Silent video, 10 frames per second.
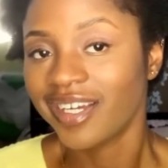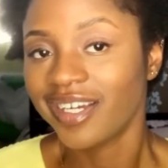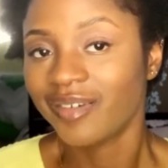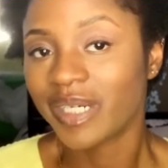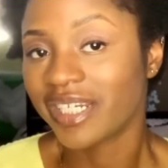
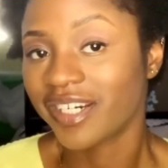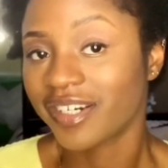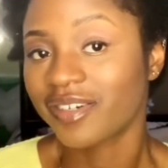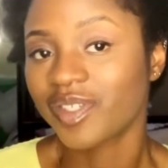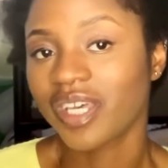with the
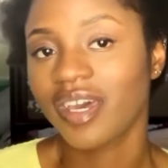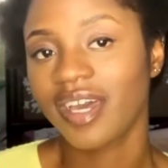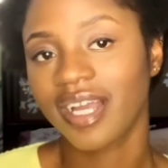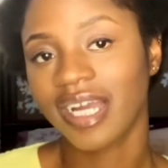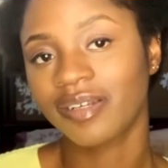girls
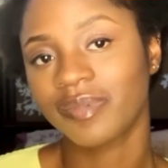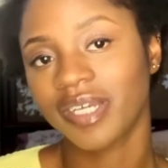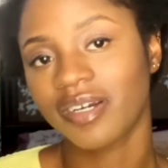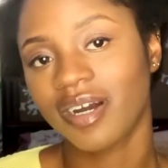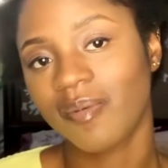kind of
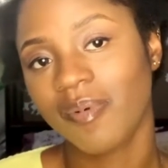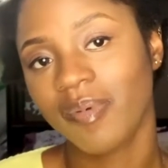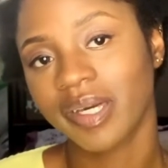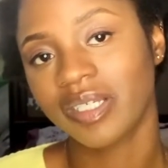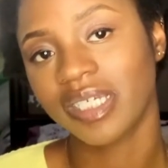makeup,
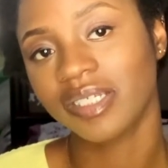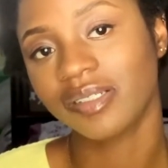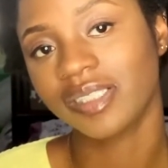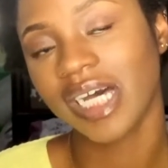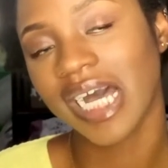because I know
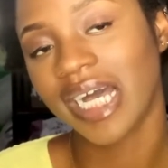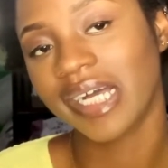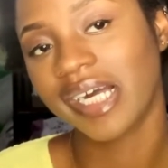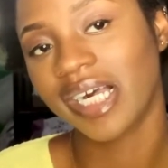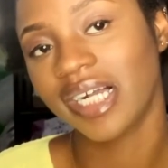that
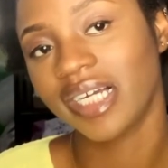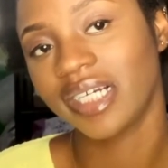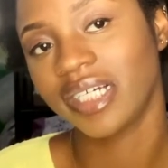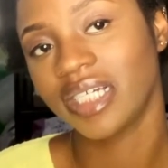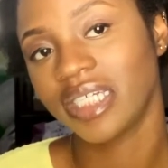
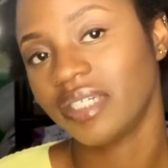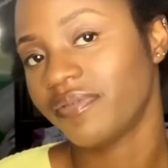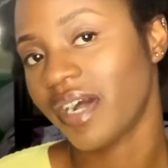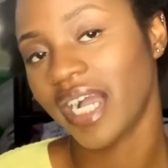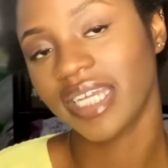if
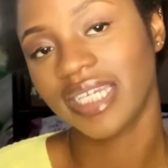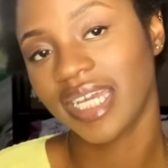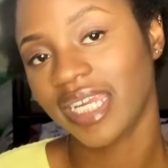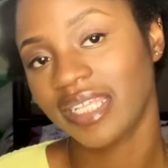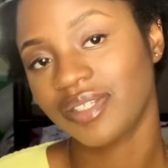I get
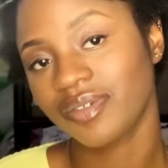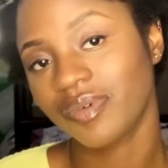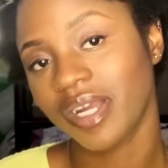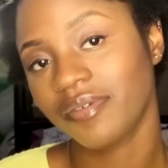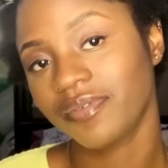into
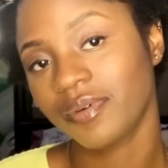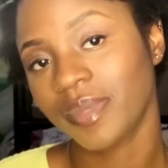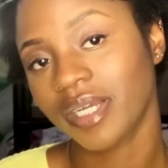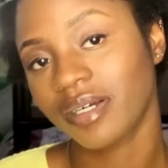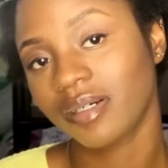wearing full
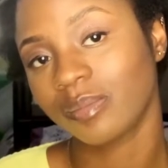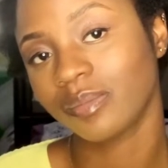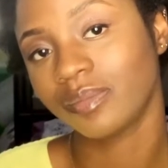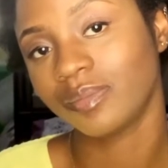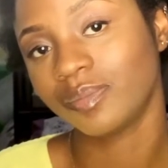makeup,
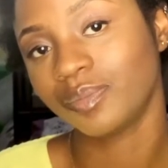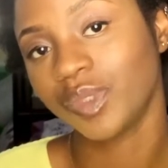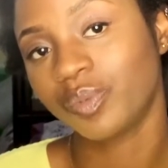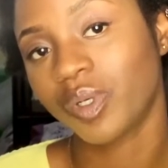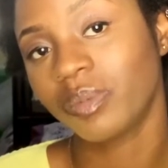they'll
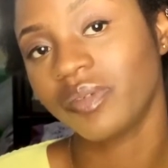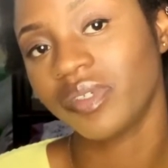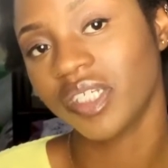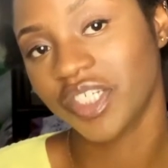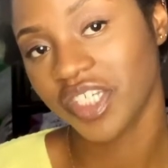probably
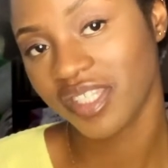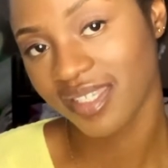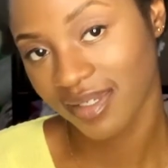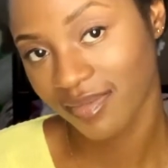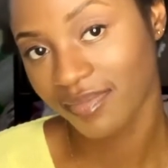finish
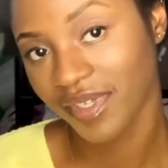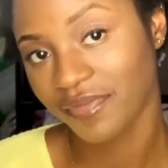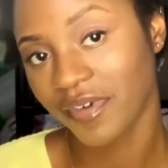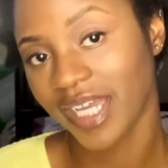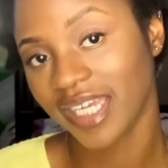eating
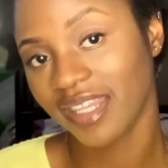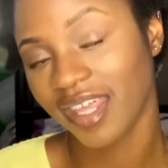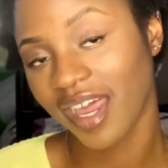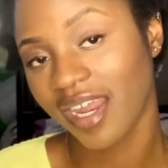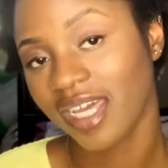before I get
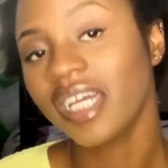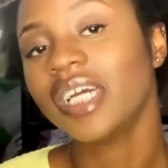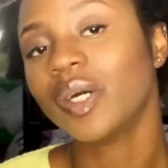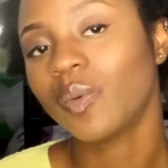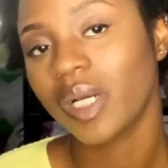there,
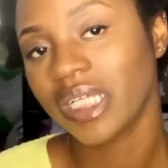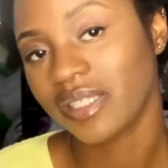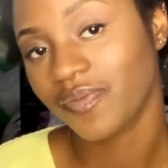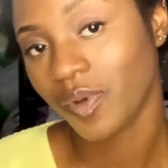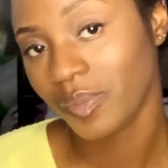when it's
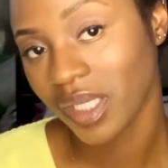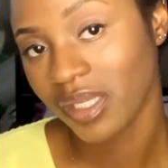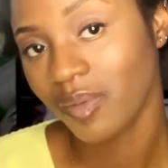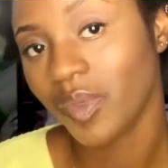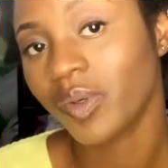for me.
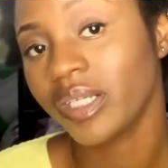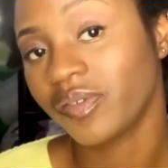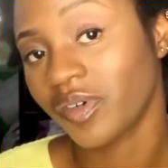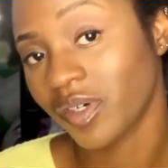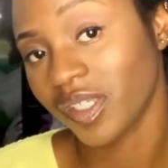But when it's
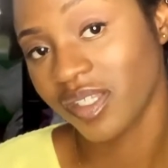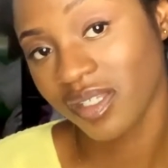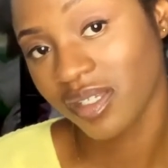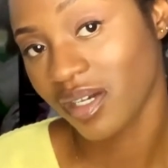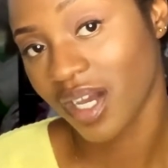for others,
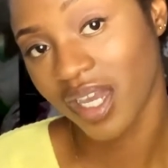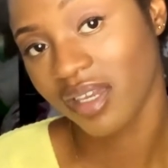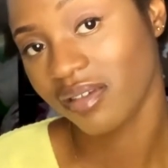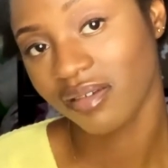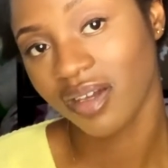
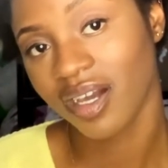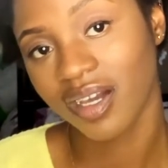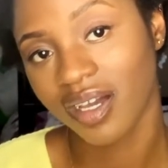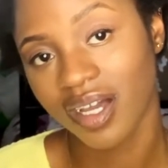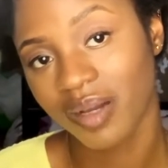
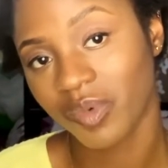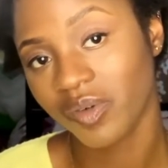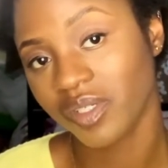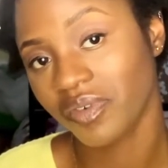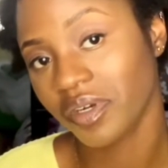I'm
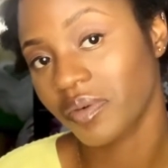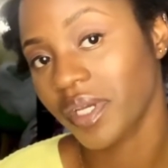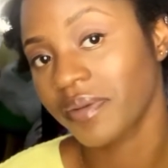always very quick.